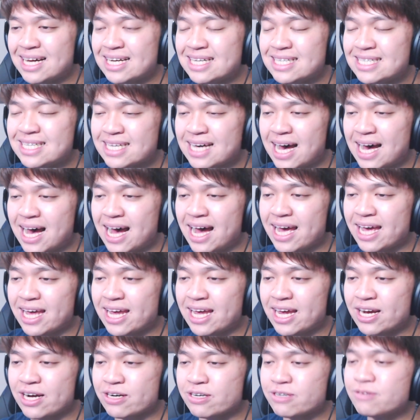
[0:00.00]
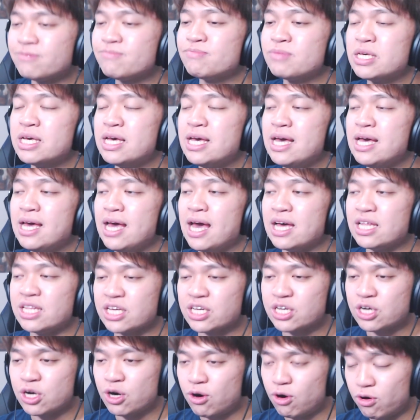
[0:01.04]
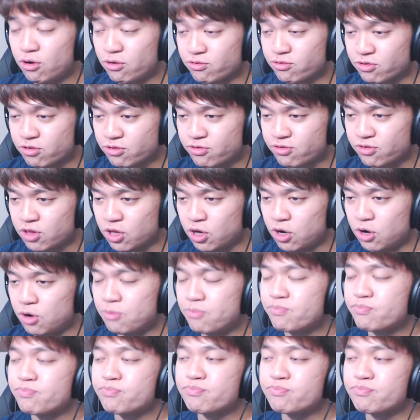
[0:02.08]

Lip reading: Untie here and then go Overflow.